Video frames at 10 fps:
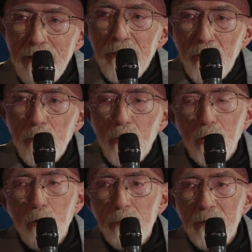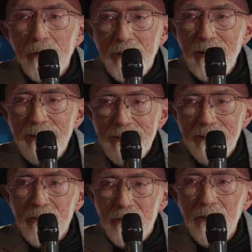You're more open to the idea
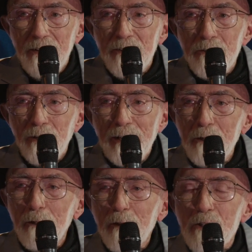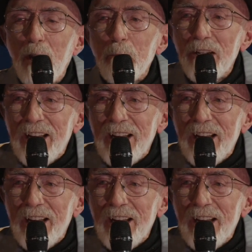it's an eternal universe, so I'm going